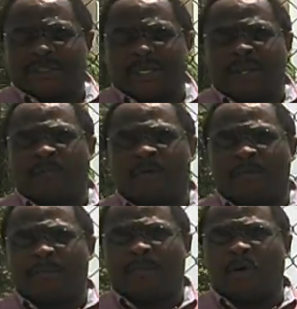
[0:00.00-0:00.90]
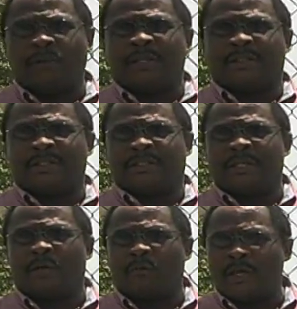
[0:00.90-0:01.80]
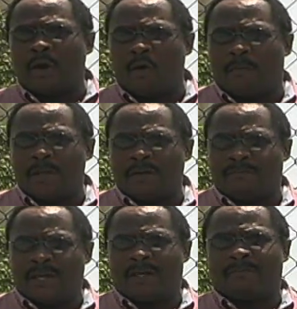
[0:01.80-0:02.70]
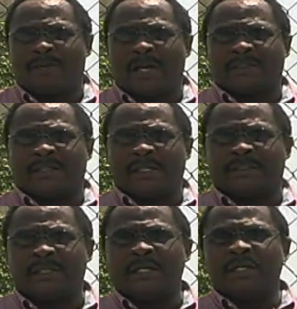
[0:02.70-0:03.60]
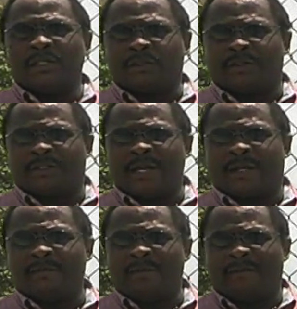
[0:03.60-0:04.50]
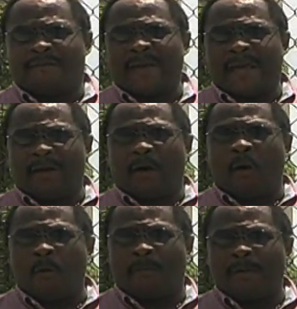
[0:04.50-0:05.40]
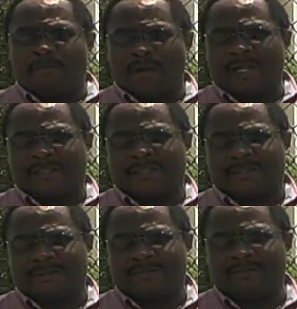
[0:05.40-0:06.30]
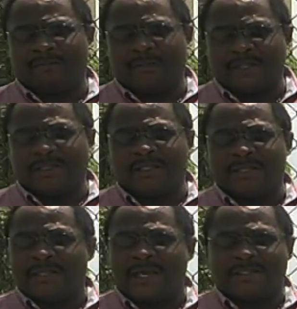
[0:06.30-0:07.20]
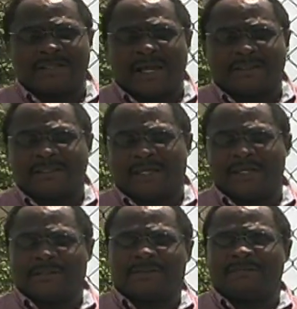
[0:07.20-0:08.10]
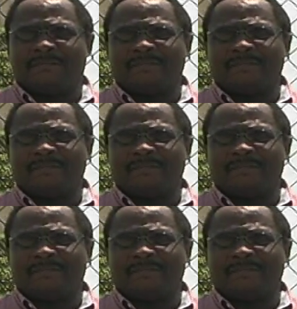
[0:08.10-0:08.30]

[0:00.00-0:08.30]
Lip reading: again, we're proposing that the city reopen the bidding process so that there can be a fair, open process. Presently, that is not the case.